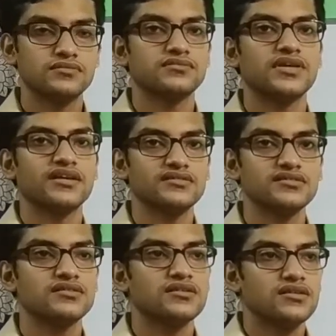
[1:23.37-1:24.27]

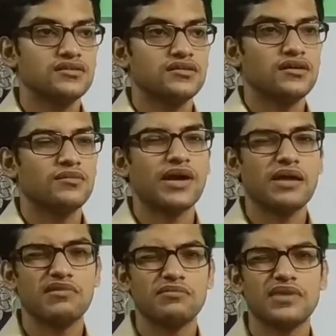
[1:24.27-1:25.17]
things,
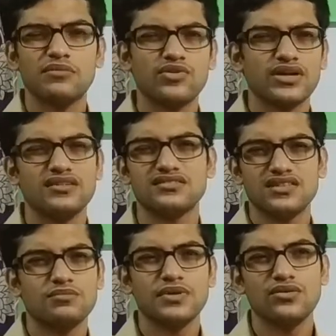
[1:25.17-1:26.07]
primary memory,
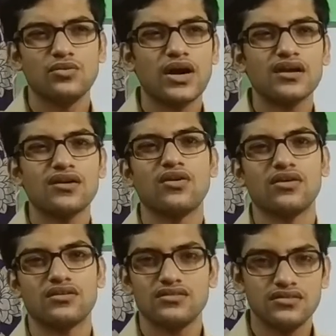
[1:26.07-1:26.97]
CPU, whatnot,
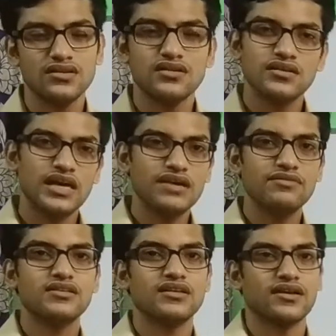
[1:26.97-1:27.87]

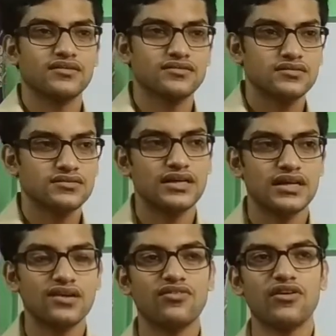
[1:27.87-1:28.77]
everything that
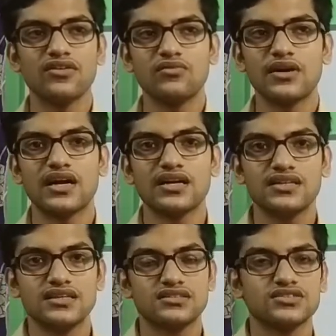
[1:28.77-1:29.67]
a von Neumann
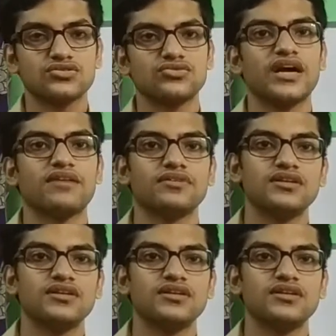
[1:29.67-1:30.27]
architecture should have.